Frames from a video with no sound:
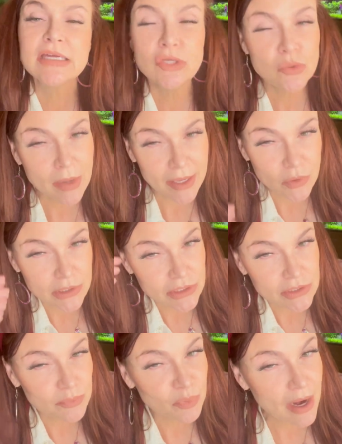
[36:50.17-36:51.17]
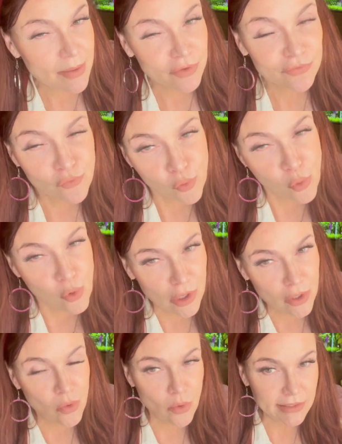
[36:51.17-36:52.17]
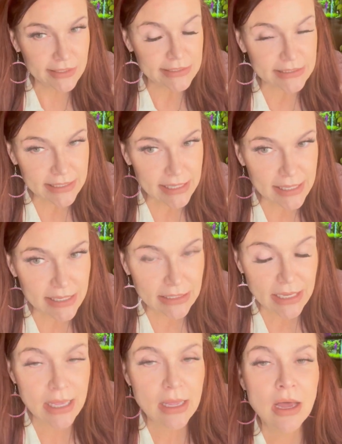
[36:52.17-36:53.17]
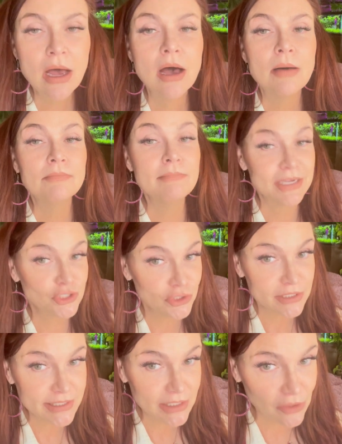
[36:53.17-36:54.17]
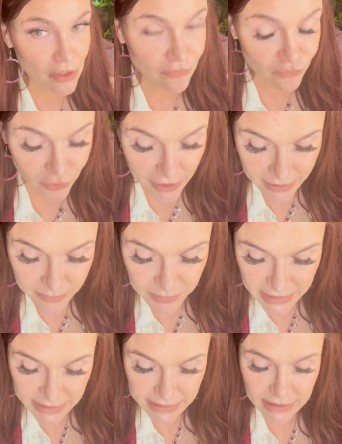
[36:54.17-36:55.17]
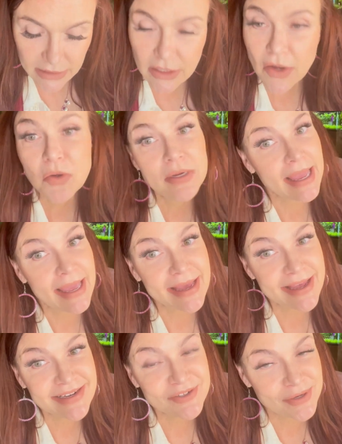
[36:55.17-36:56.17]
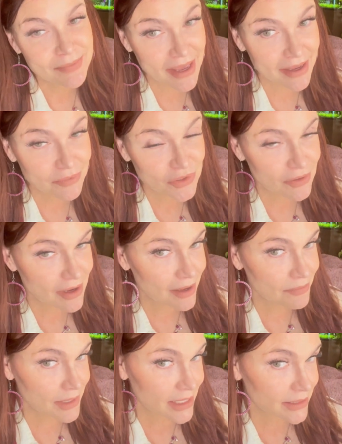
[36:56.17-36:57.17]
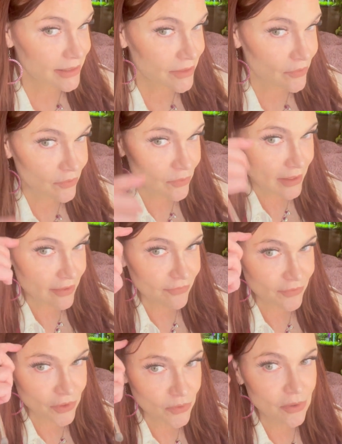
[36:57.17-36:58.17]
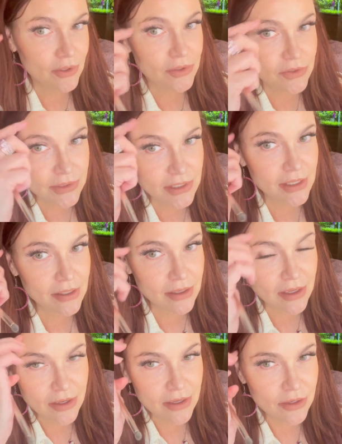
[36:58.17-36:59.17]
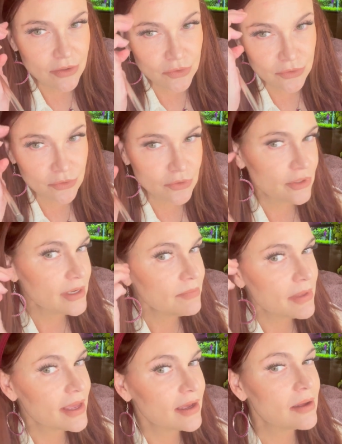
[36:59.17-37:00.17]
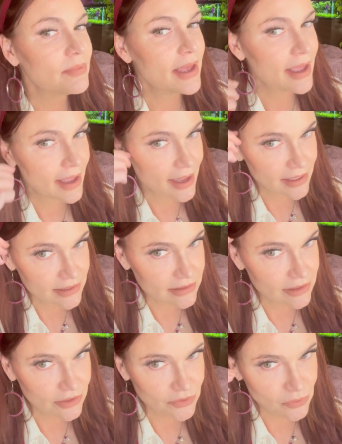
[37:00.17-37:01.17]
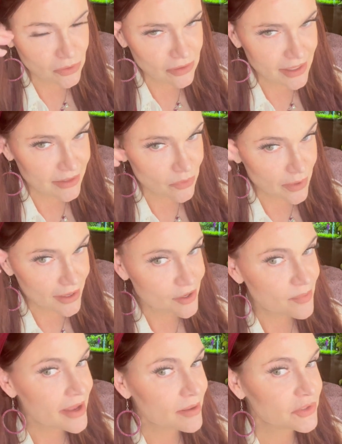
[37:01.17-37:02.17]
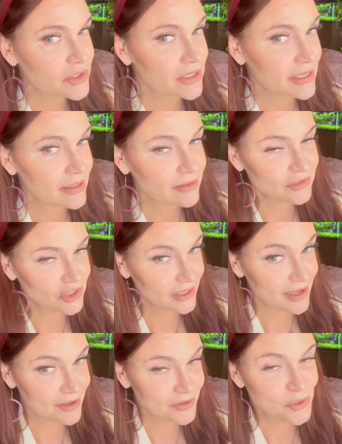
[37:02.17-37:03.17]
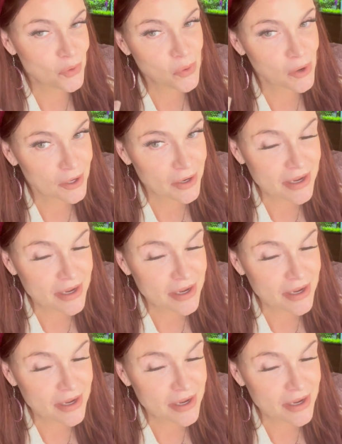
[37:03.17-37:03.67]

you might want to use a primer for oily skin. Make sure it's silicone free, because silicone and cream makeup do not mix. So if you are using cream makeup and you don't like the way your makeup looking, check out your